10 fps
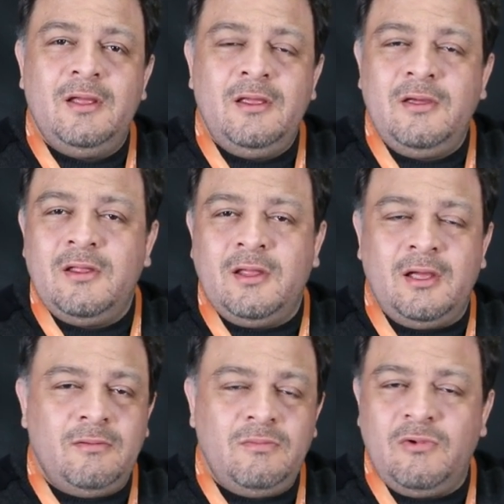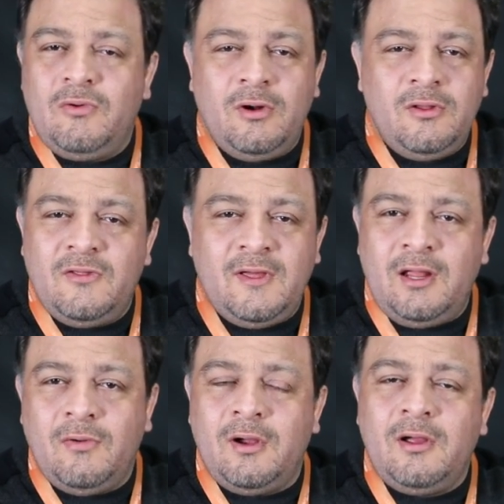You can uh, record this
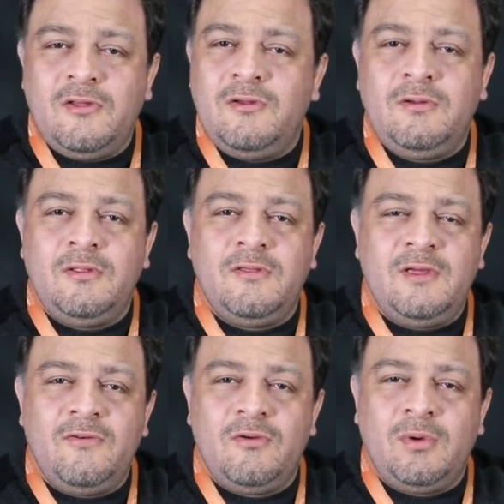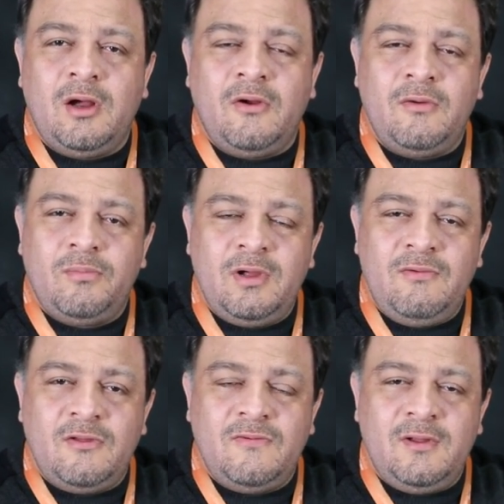anywhere, as you can see from our
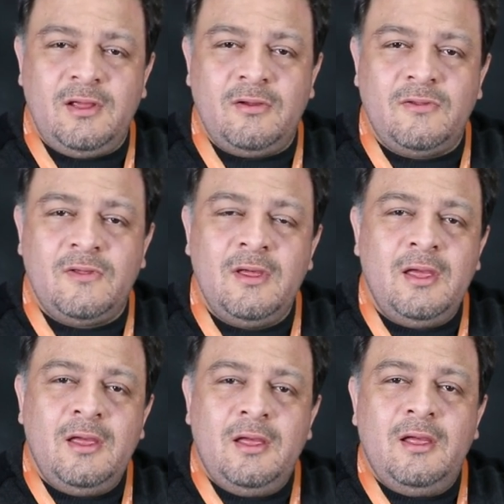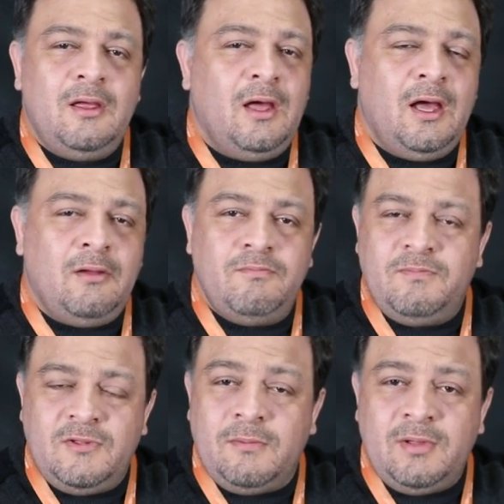previous videos. Uh,
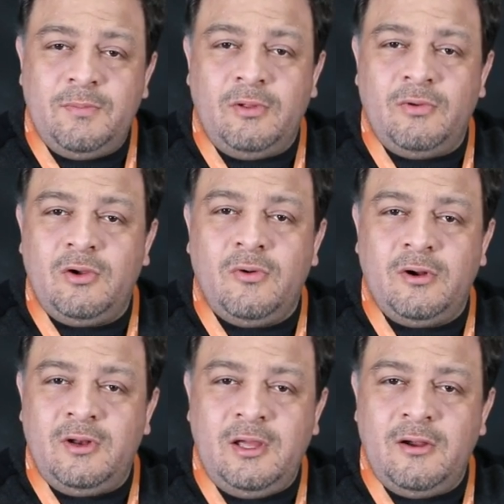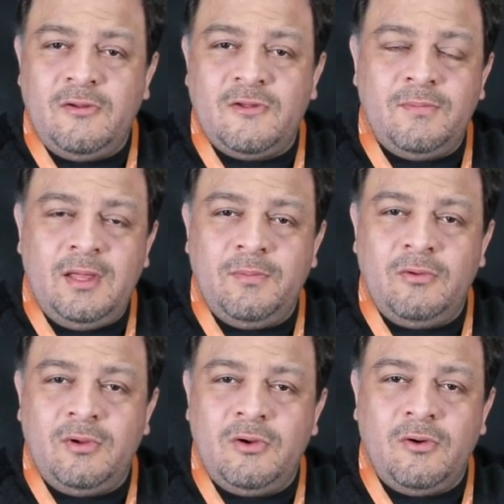some people recorded here, some
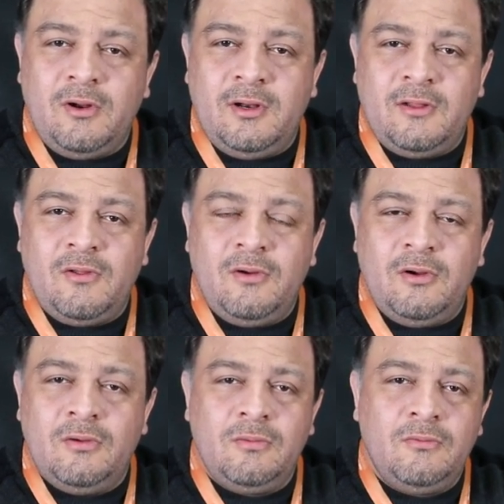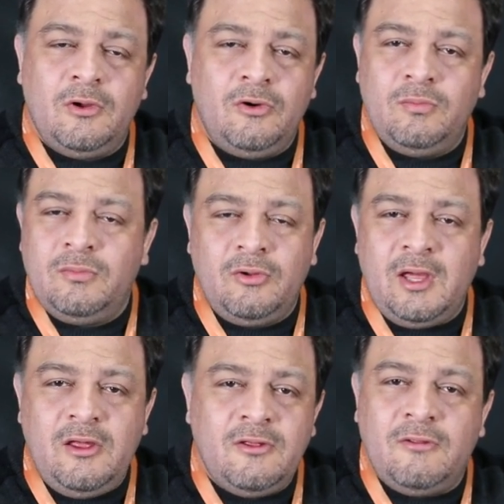people recorded at their own home
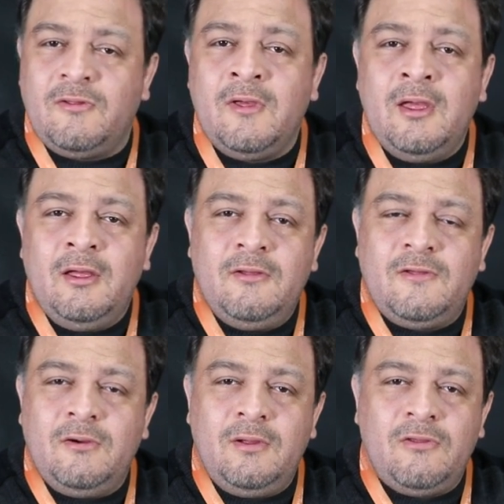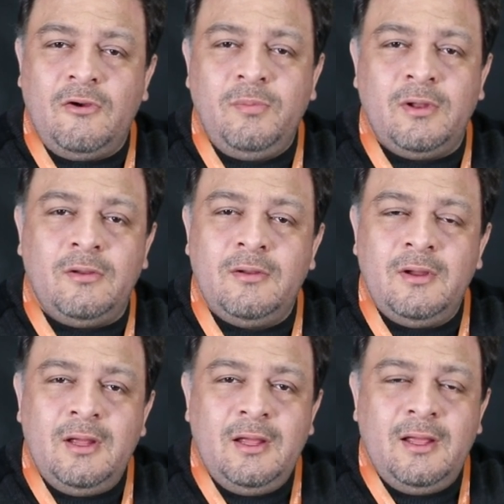locations. So it's open,
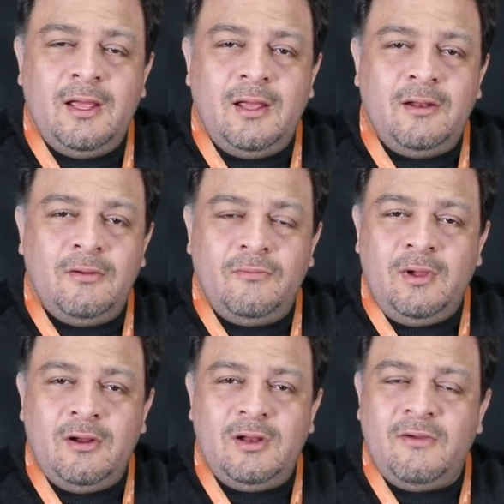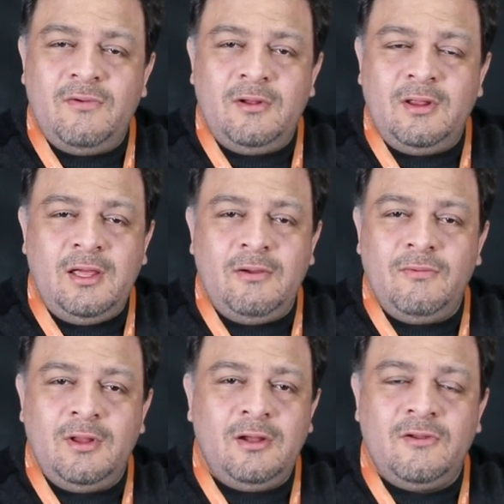and we are definitely
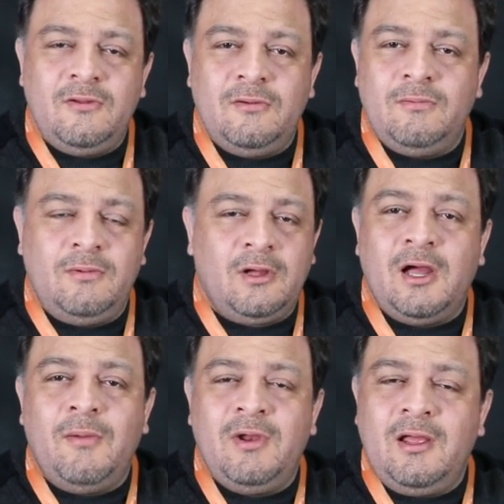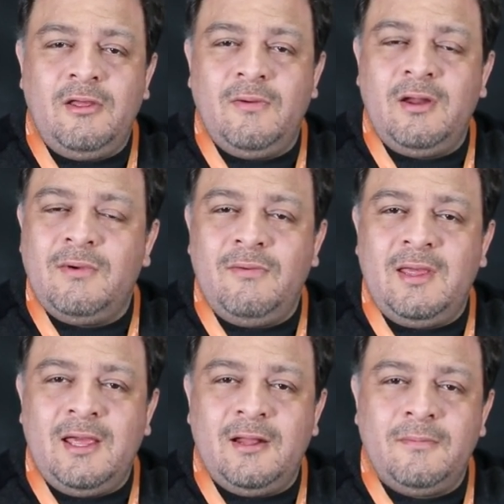willing to accommodate you any way we
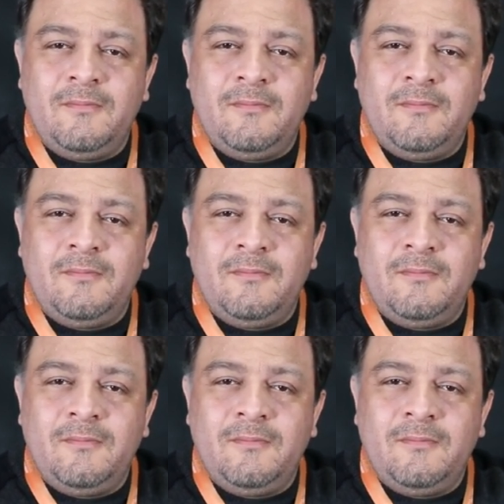can.